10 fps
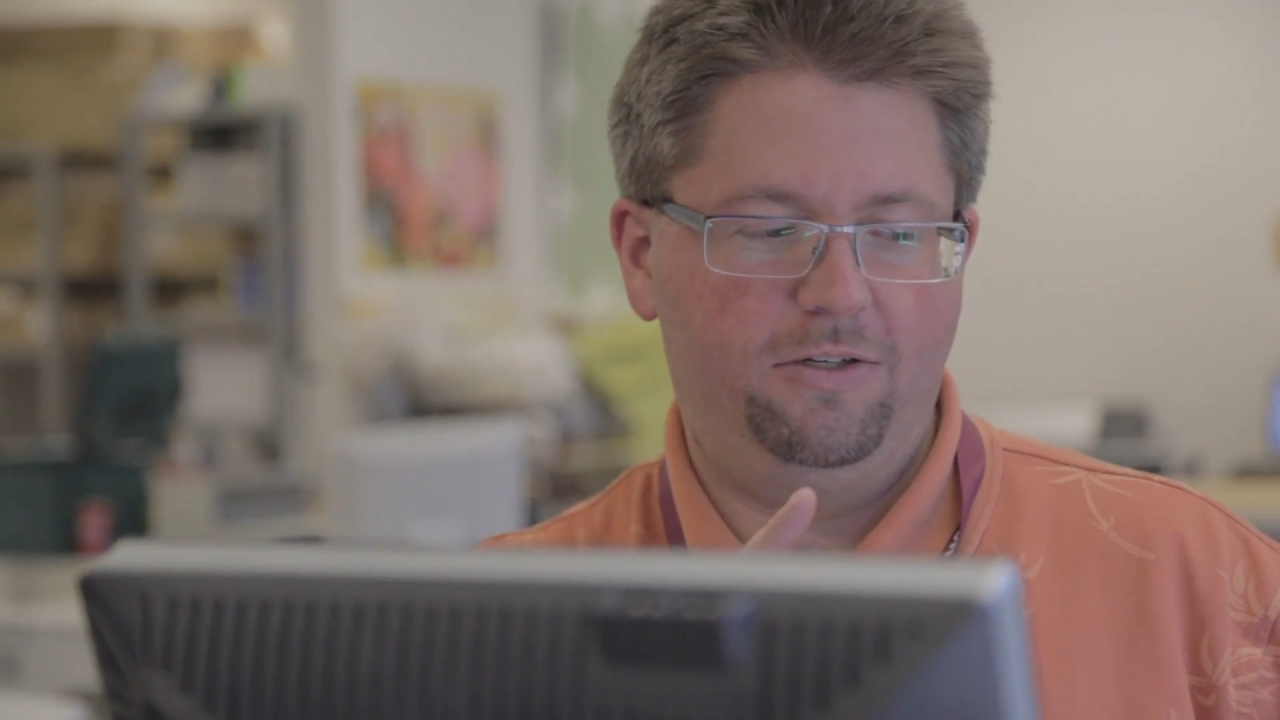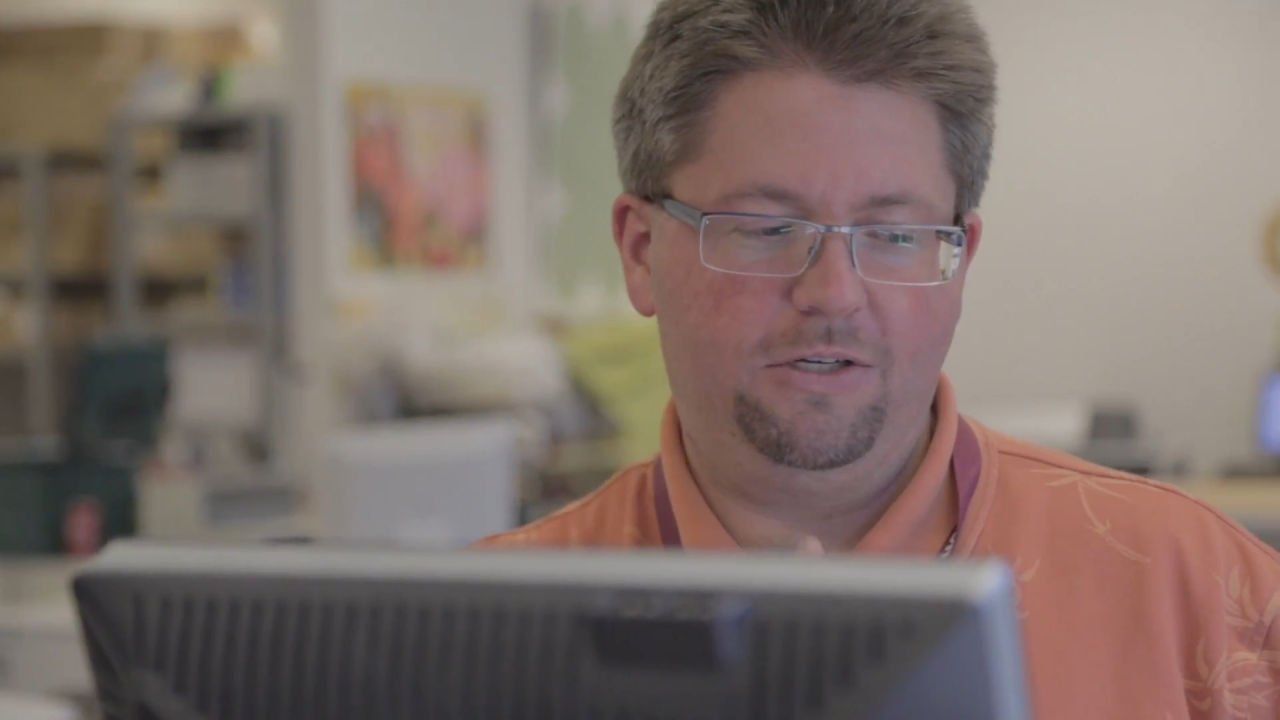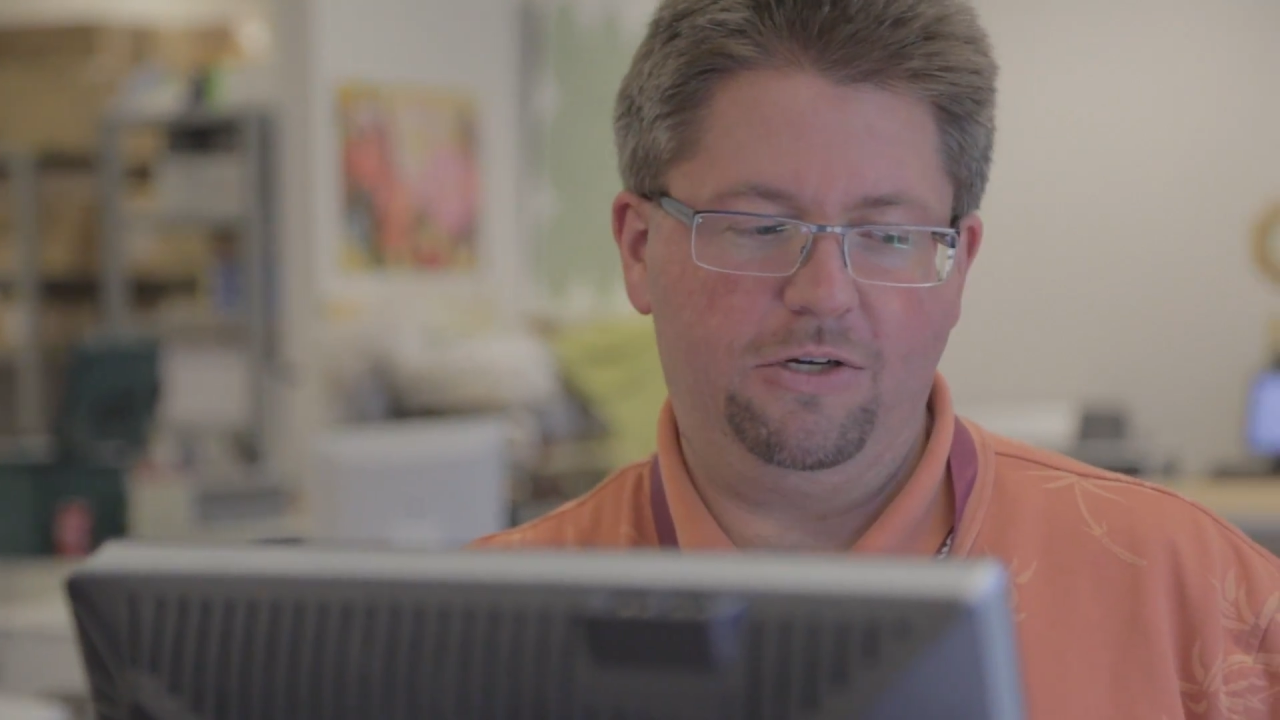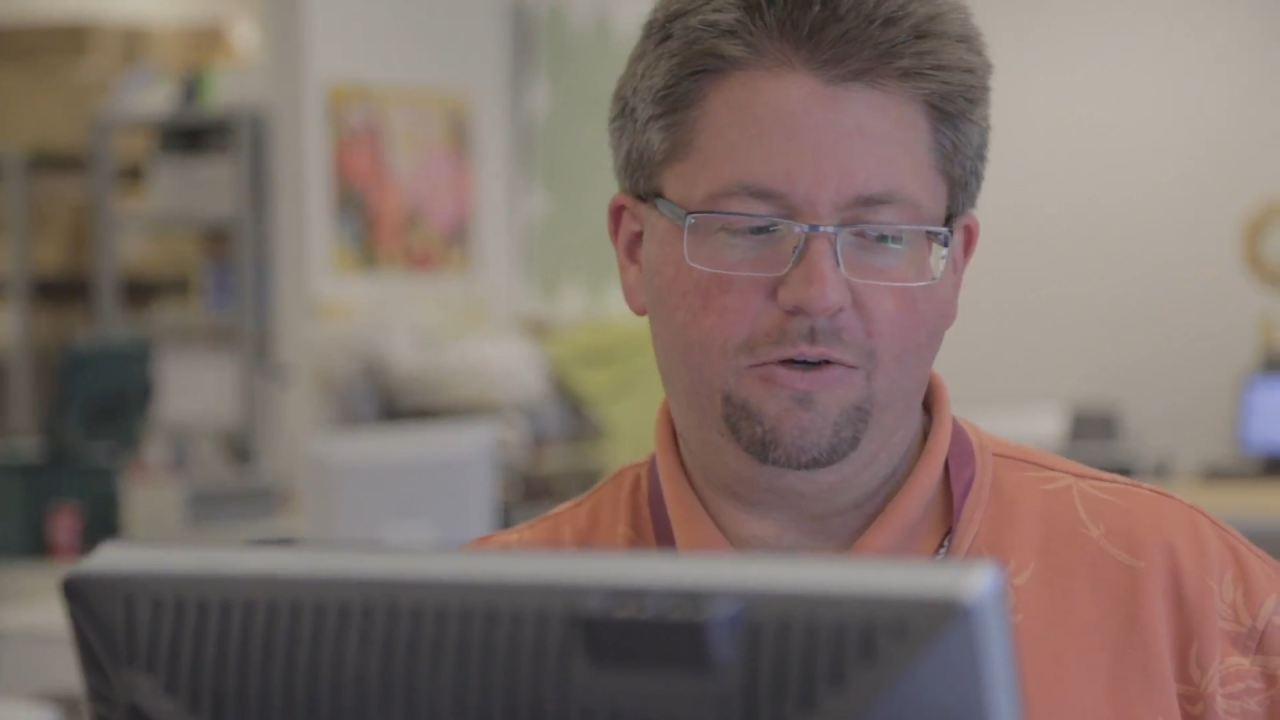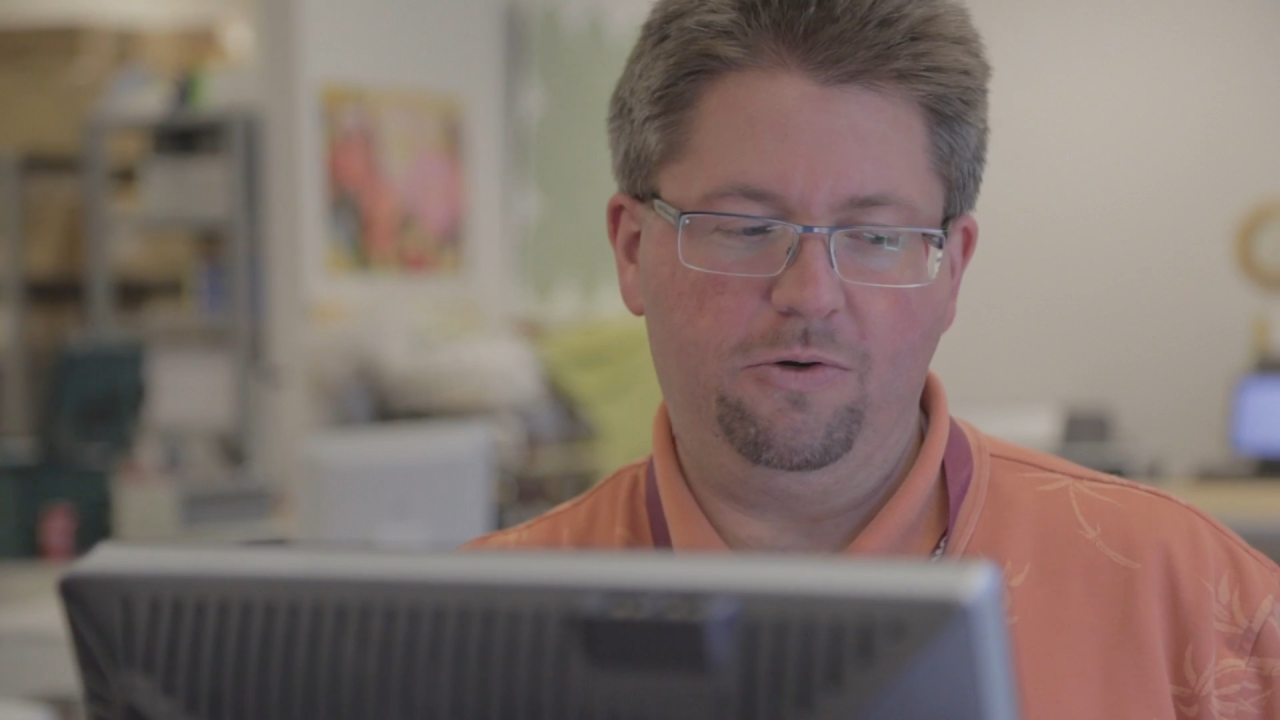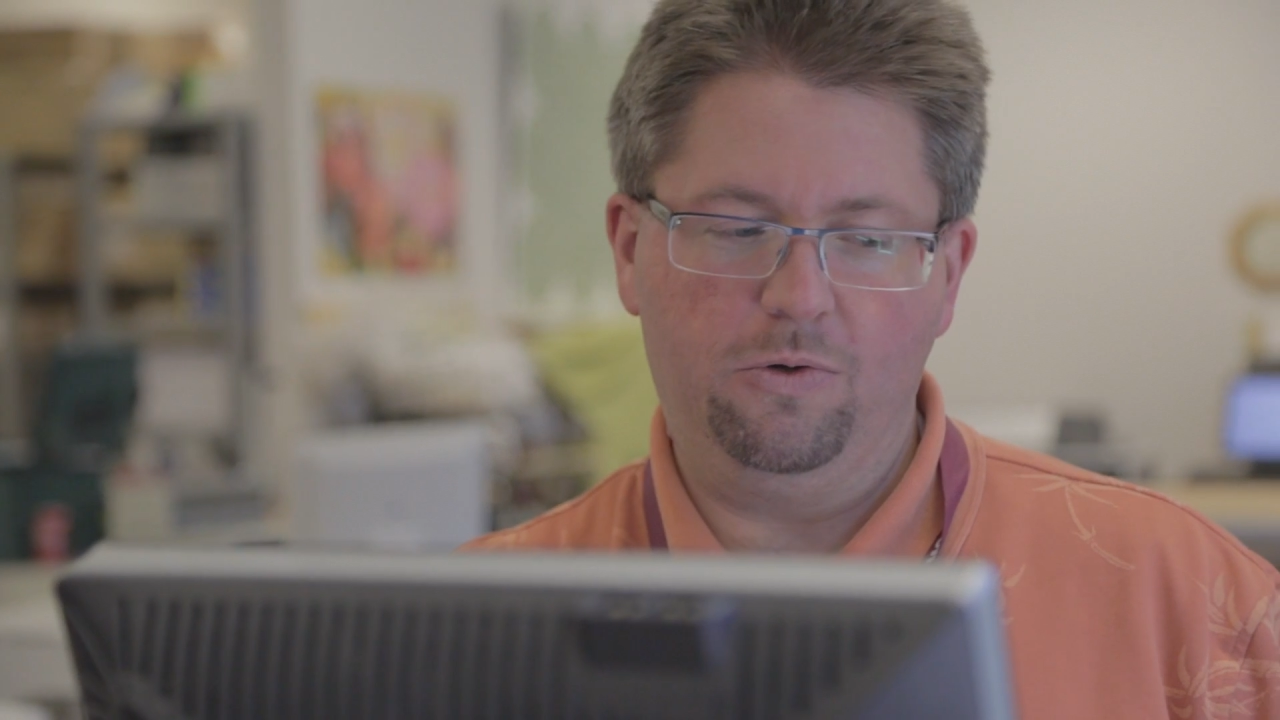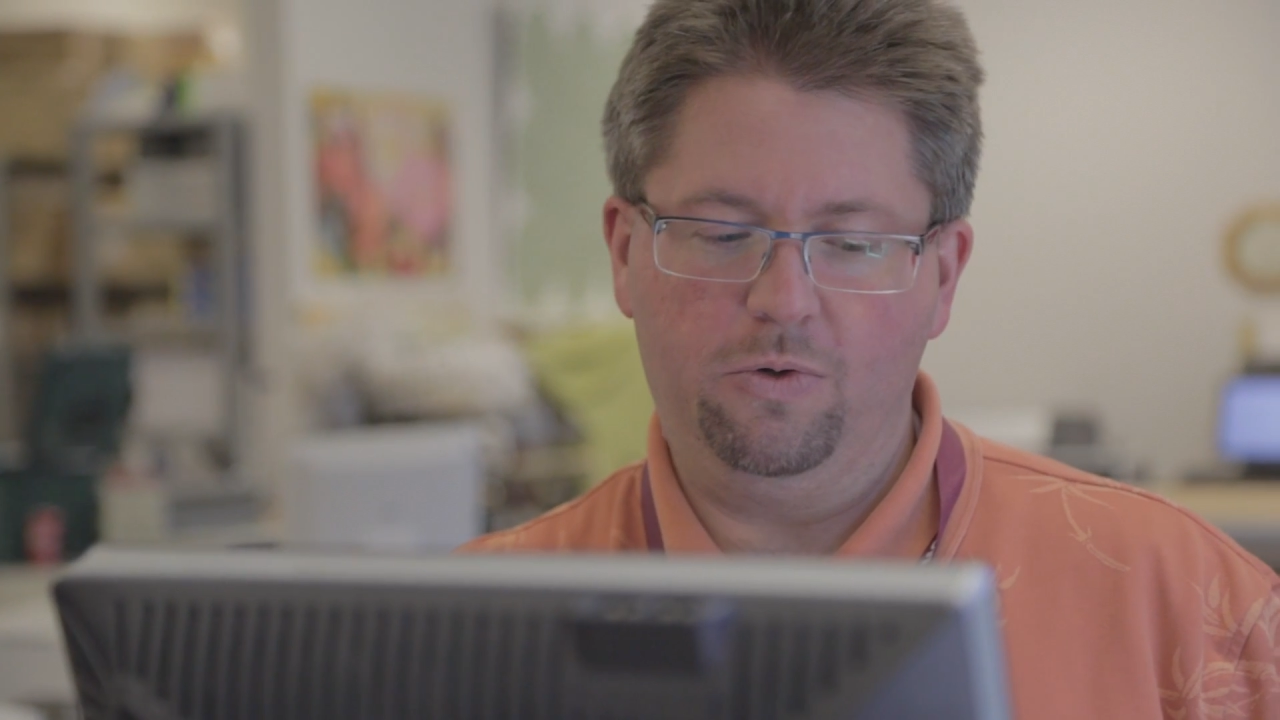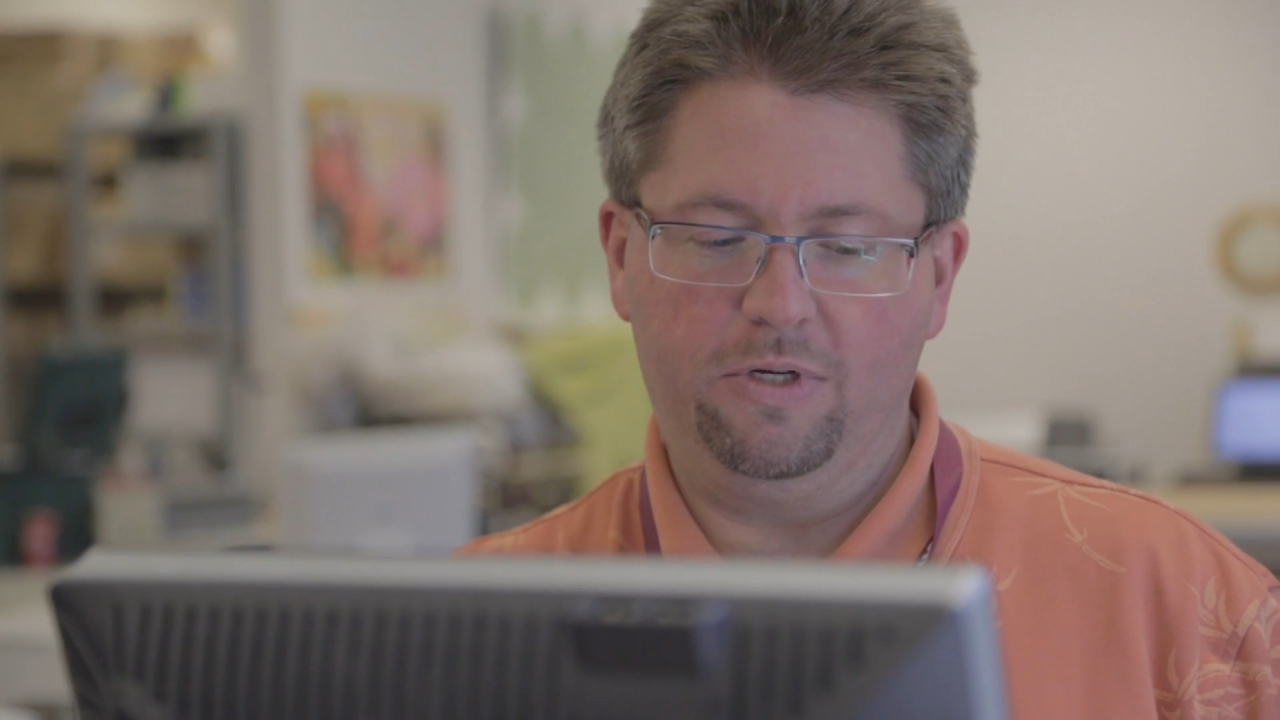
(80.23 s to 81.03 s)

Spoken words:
to